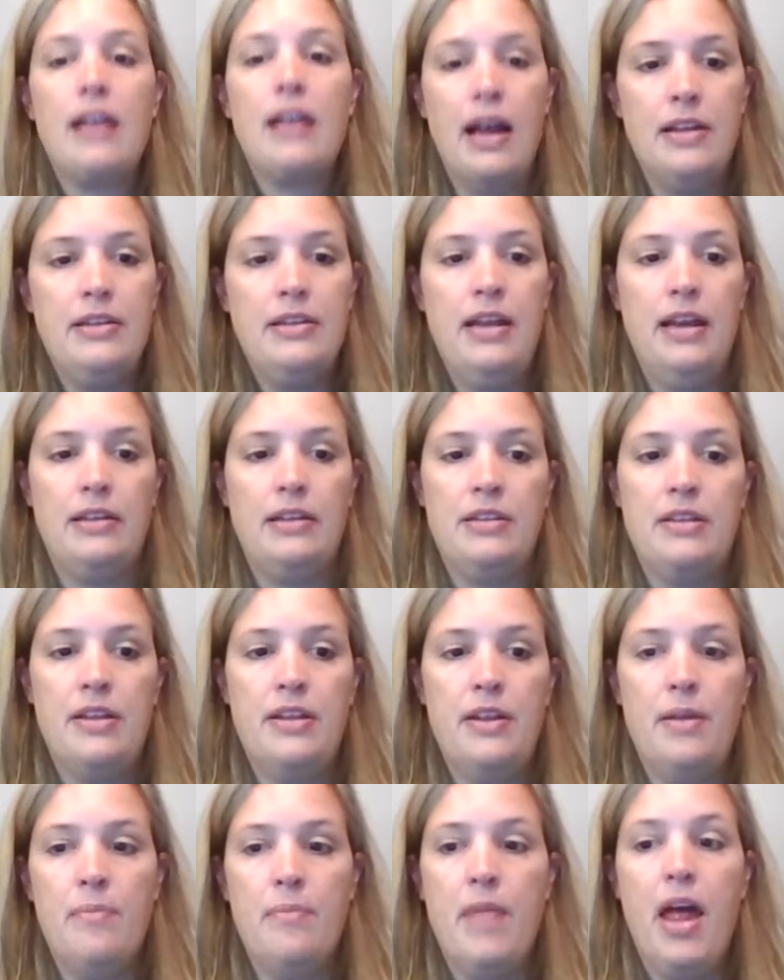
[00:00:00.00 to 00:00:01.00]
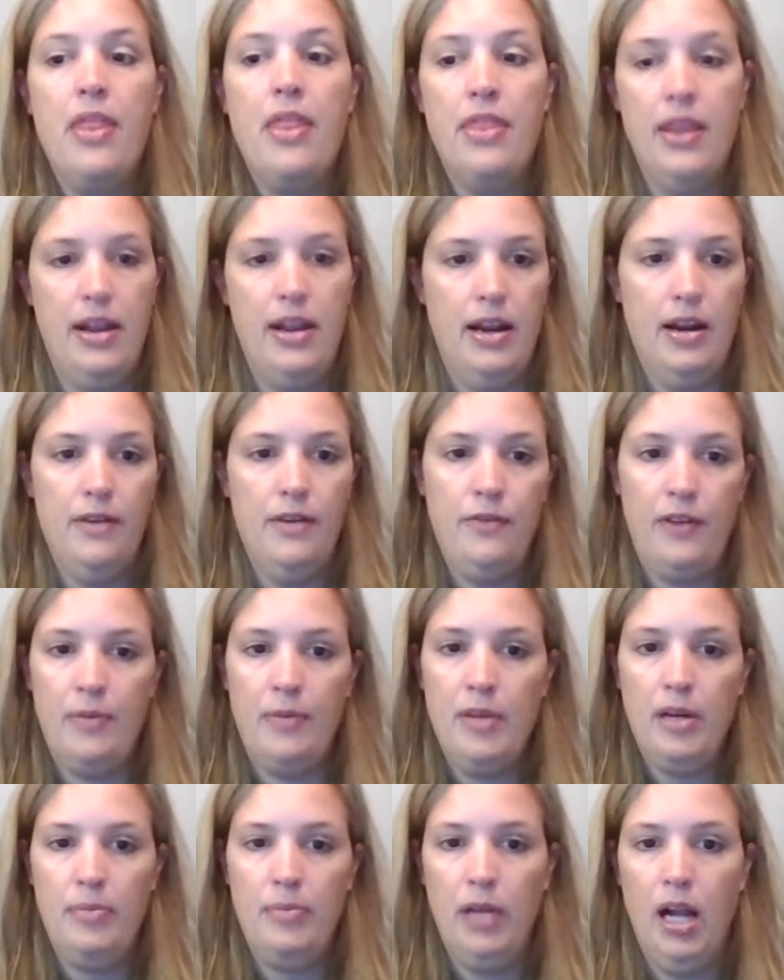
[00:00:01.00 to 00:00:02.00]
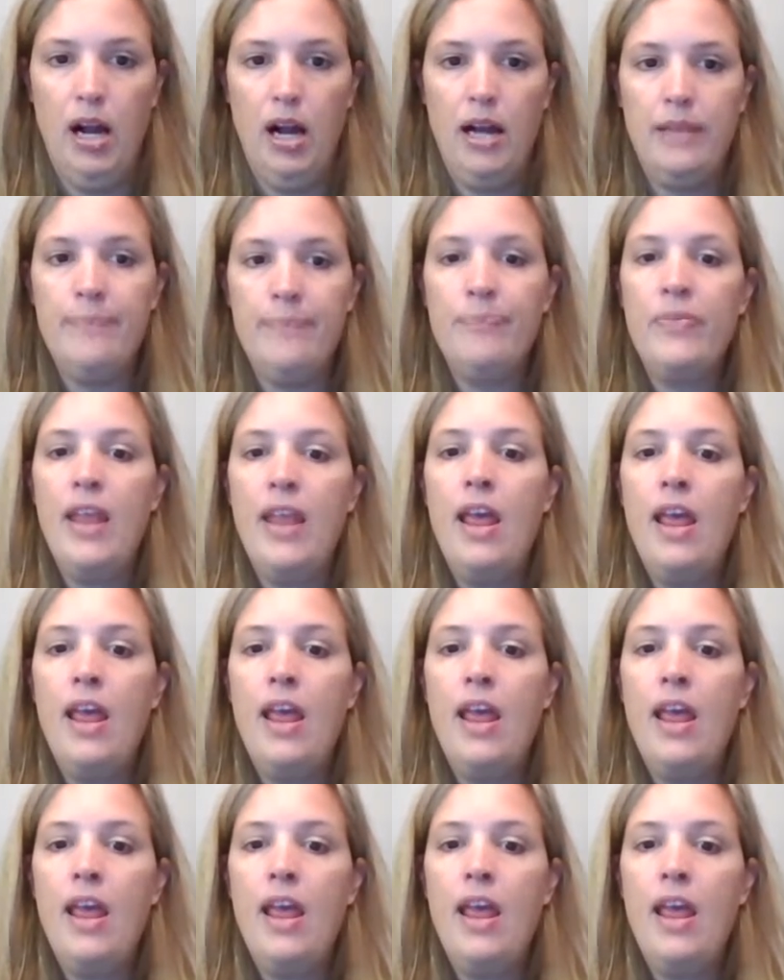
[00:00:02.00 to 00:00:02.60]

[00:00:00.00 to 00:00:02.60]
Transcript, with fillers: contact them there from their blog.